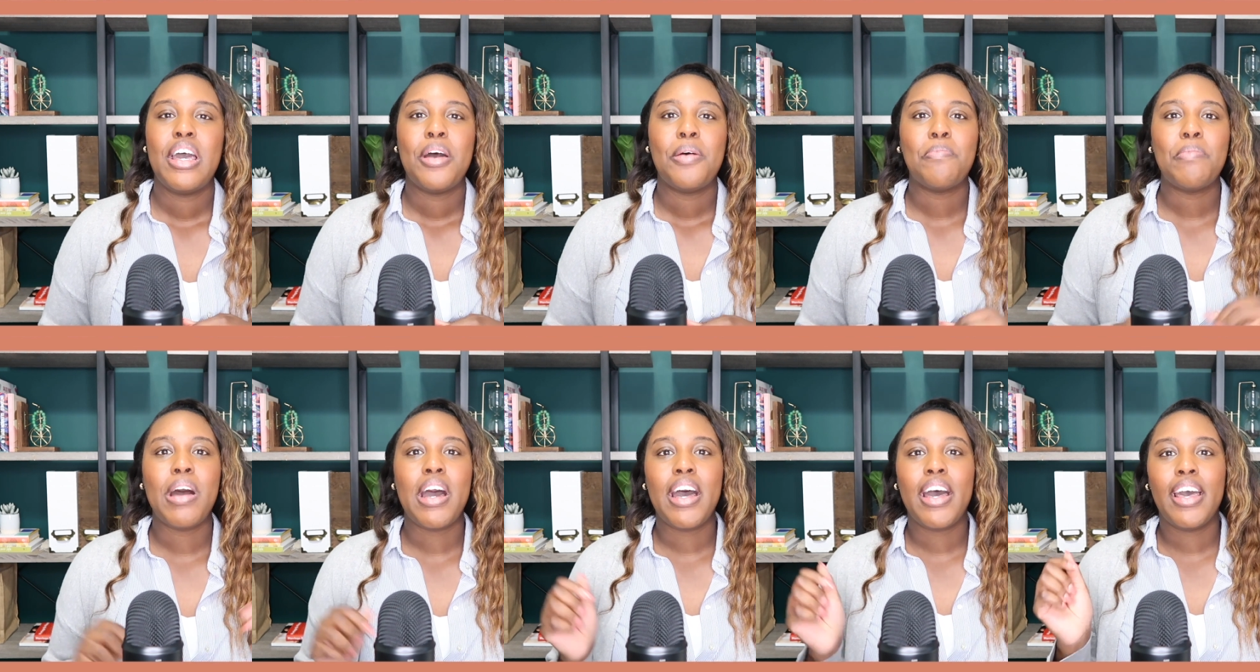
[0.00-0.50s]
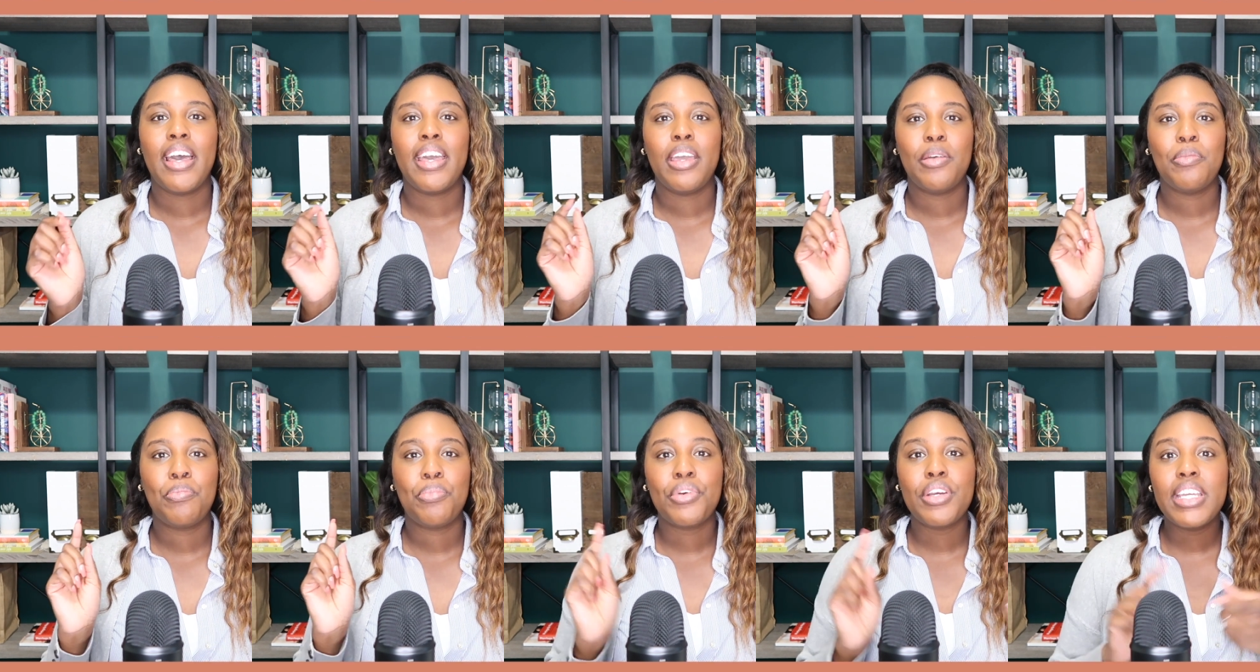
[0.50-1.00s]

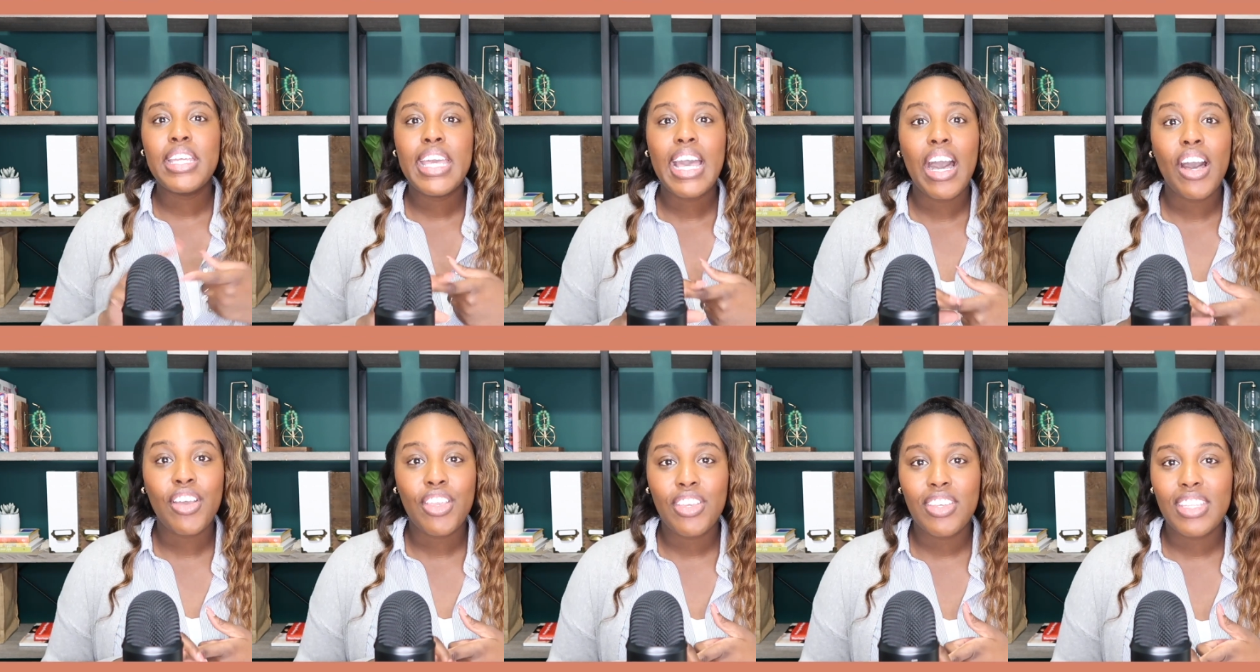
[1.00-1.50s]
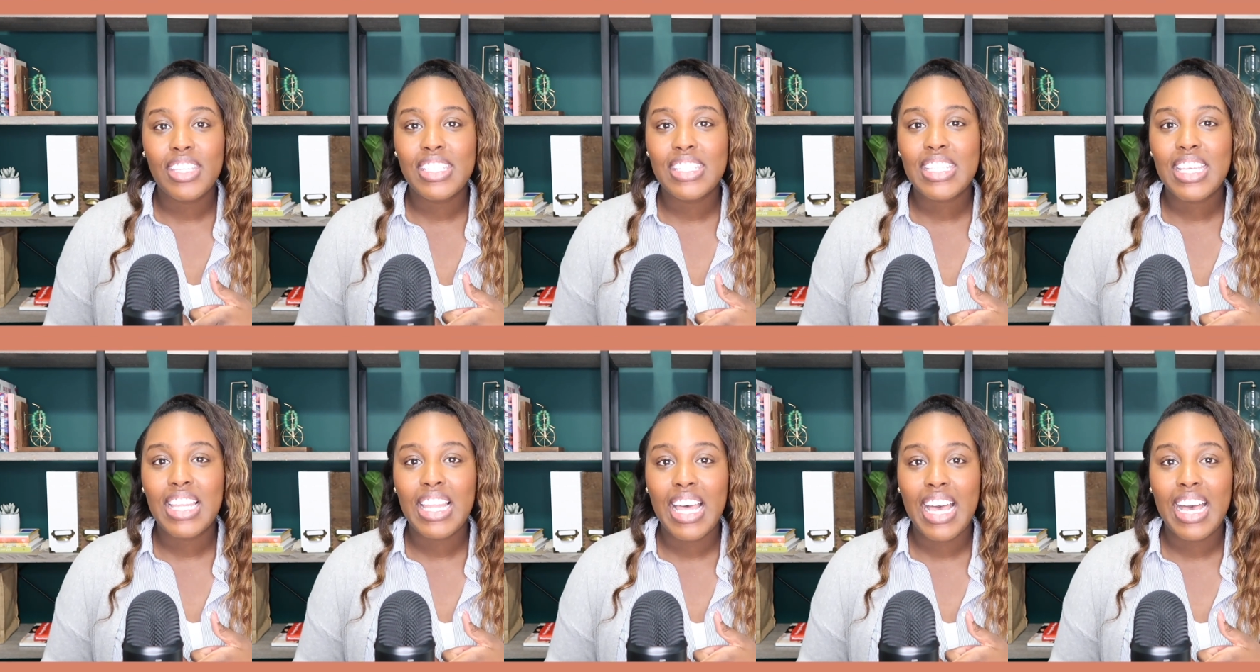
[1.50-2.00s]
my pre calculus
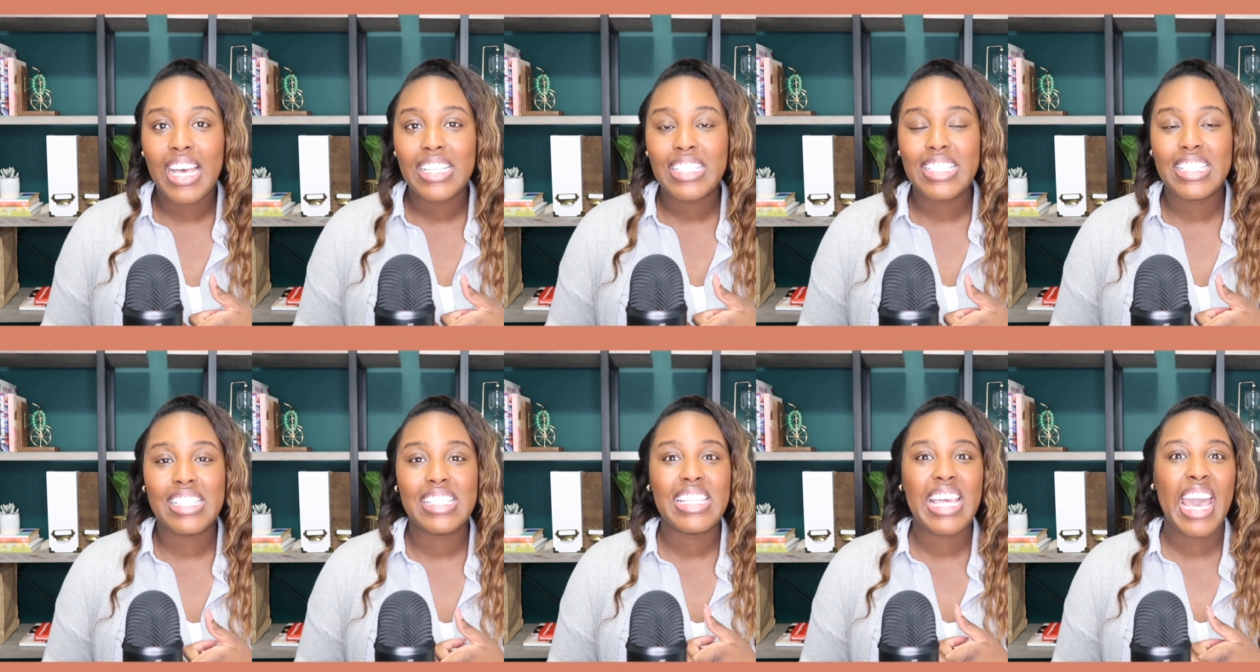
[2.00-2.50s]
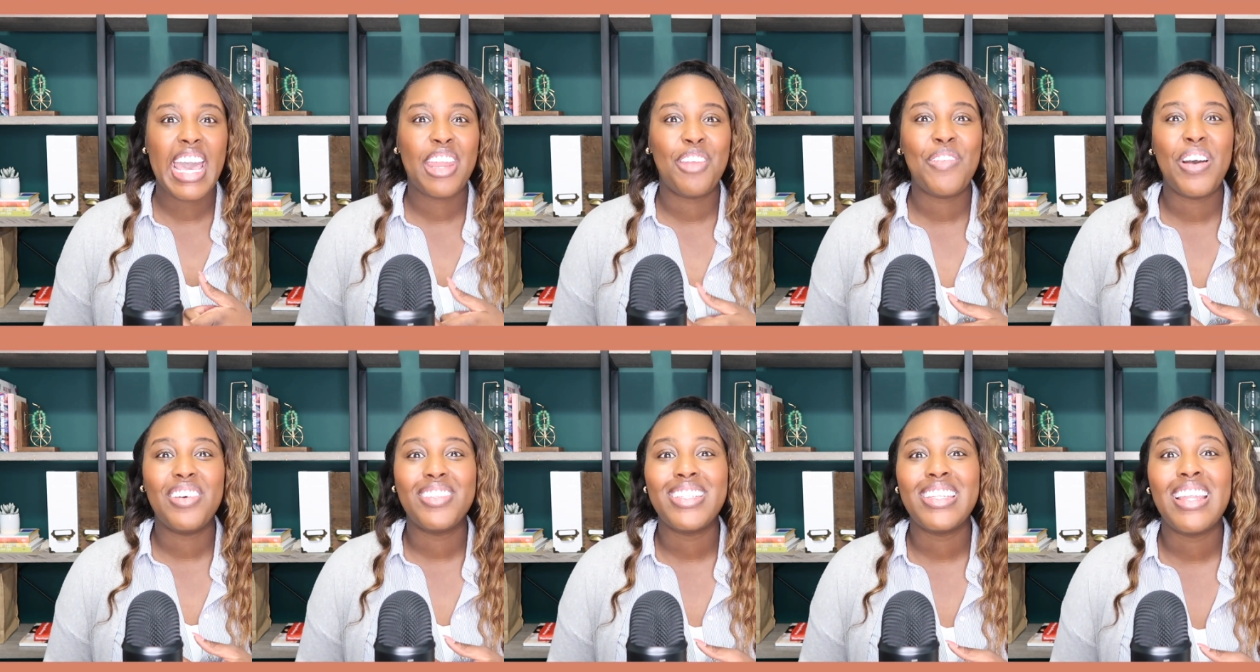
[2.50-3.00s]
classes had
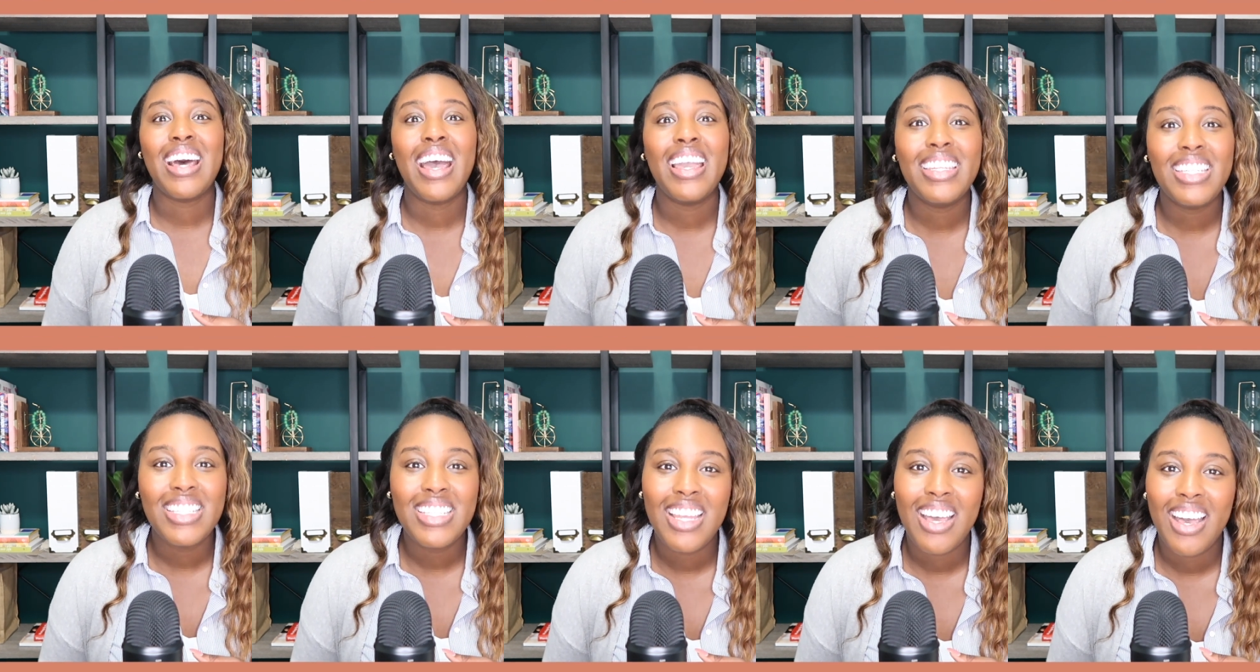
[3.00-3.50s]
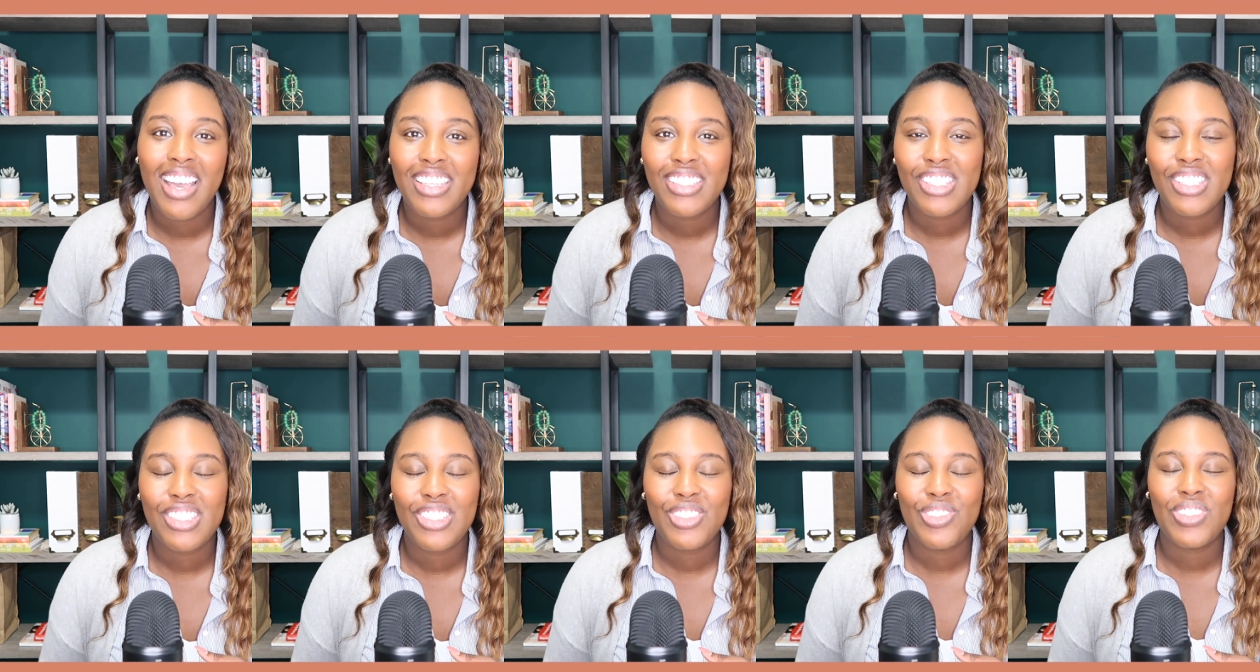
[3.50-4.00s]
about 99
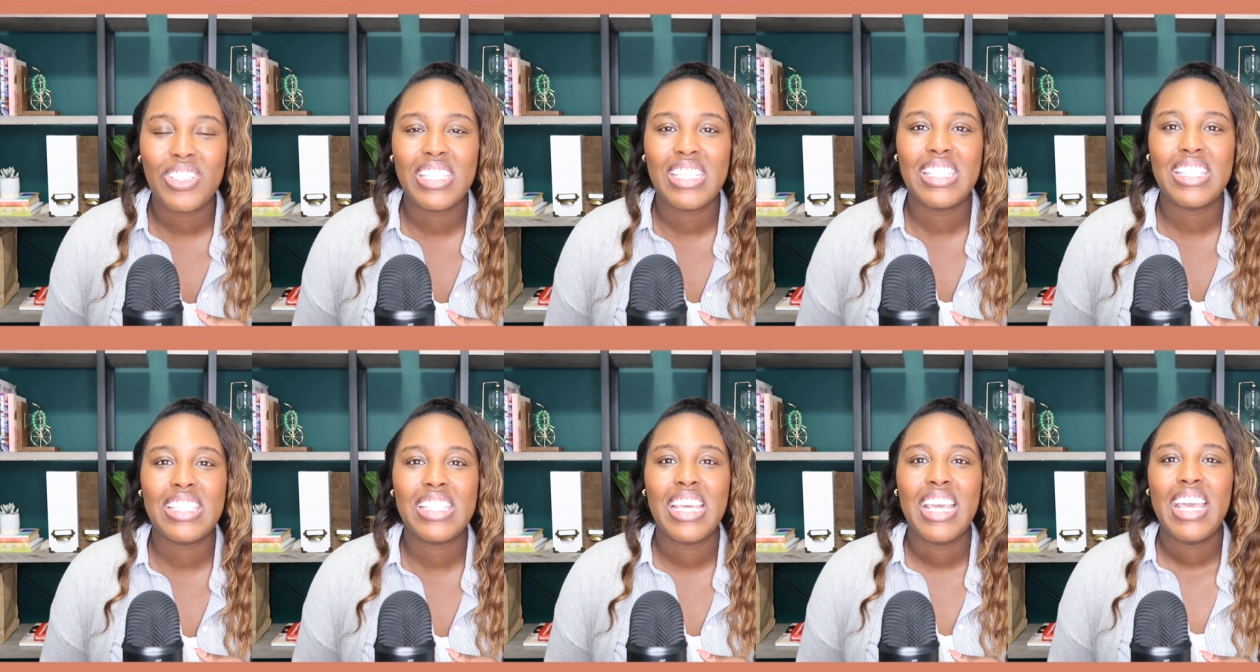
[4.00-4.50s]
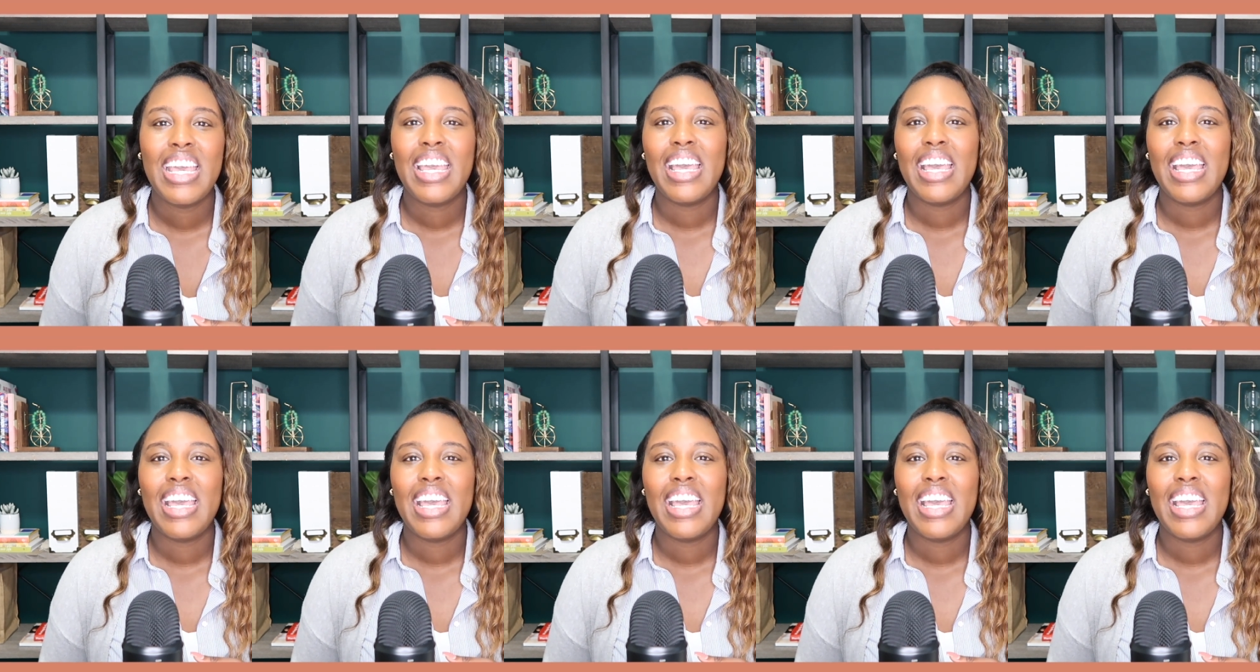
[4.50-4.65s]
students